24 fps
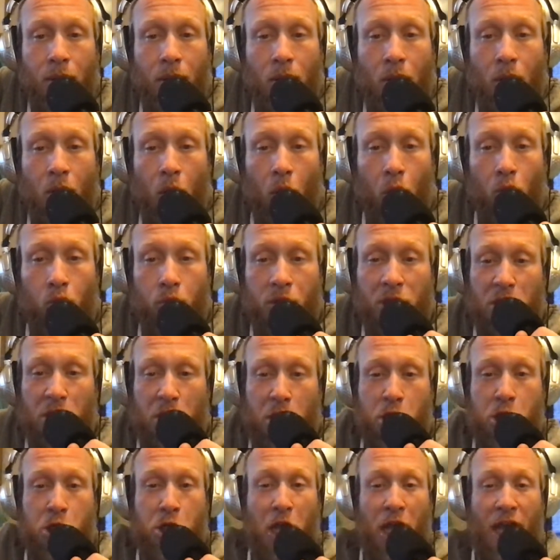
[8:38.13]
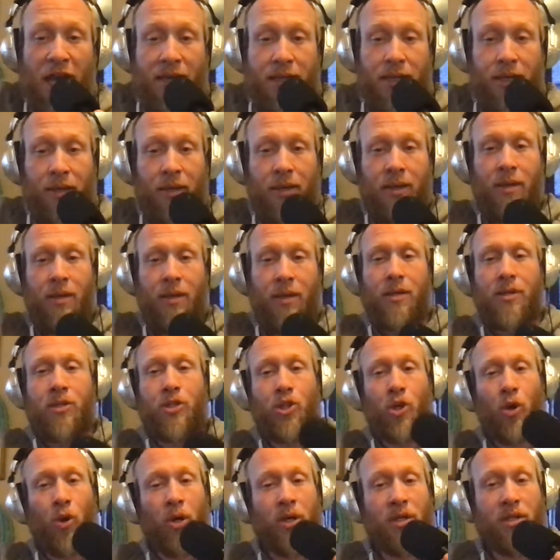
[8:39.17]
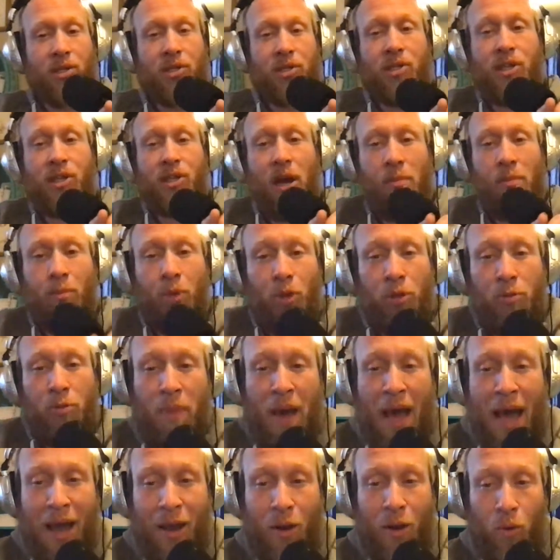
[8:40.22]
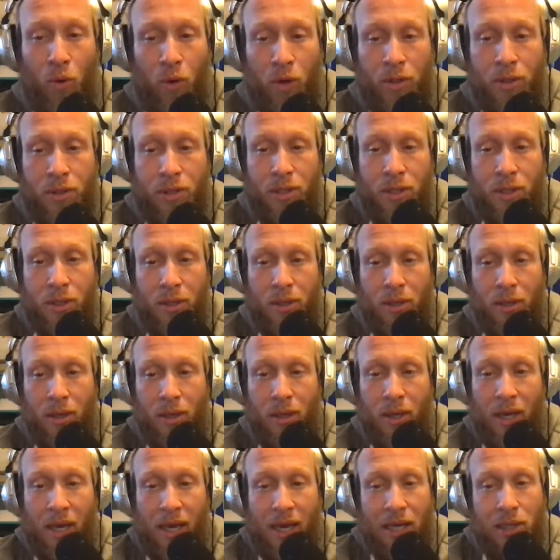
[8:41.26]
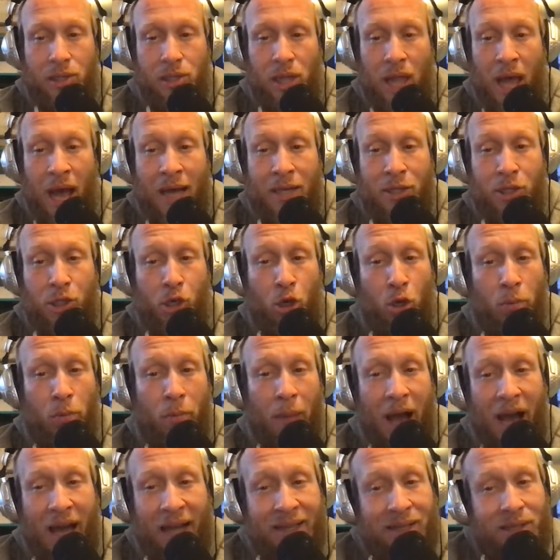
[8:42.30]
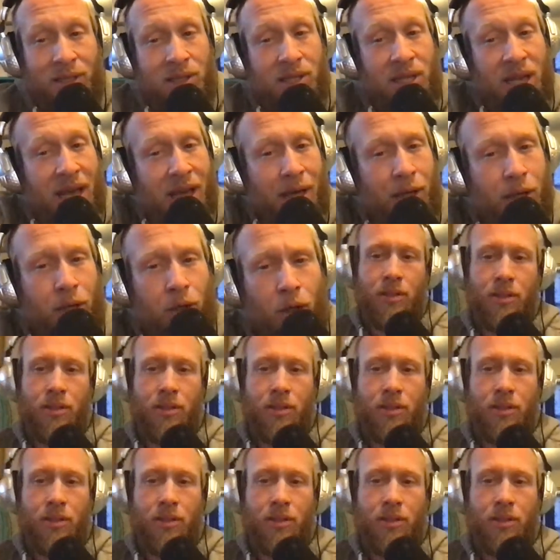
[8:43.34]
Holy shit! Joran stumbled backwards. His logical mind said,